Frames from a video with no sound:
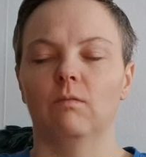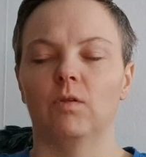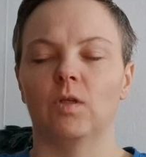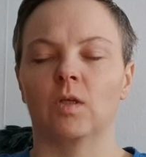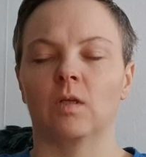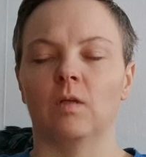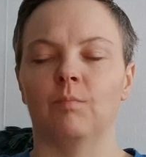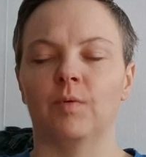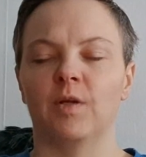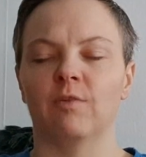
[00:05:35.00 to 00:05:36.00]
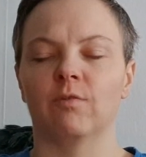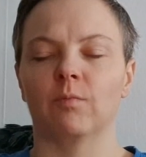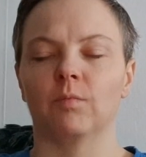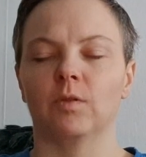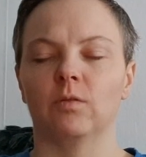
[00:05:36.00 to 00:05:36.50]
we take a deep breath
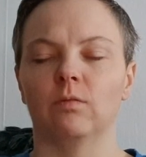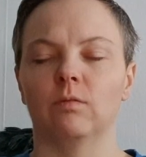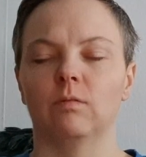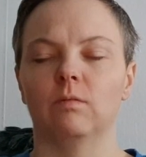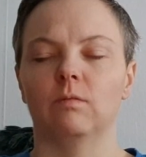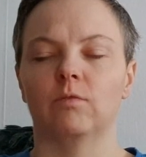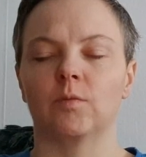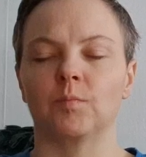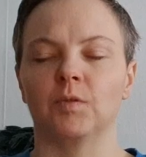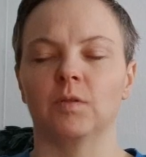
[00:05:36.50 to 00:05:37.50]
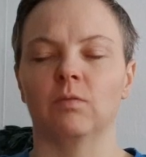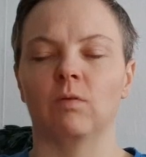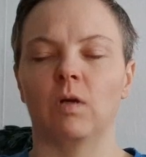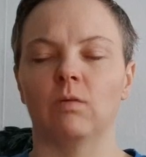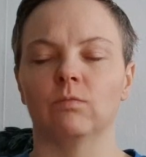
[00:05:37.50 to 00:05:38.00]
from the
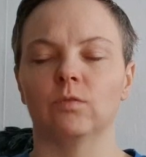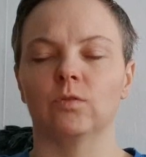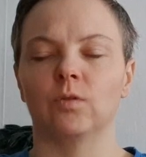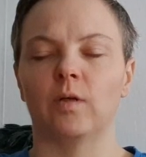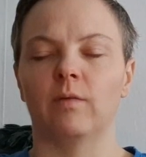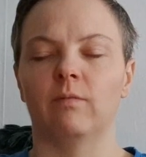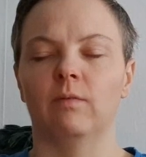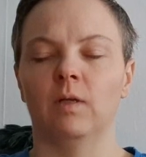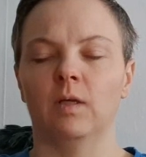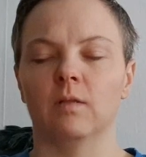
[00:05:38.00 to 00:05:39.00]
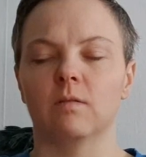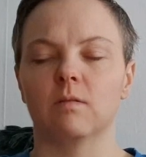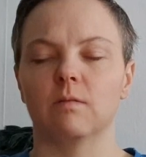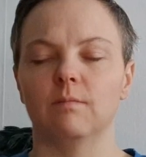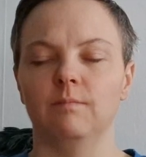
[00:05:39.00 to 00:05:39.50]
ground to our
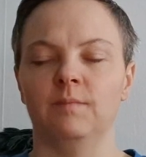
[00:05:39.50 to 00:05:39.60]
heads.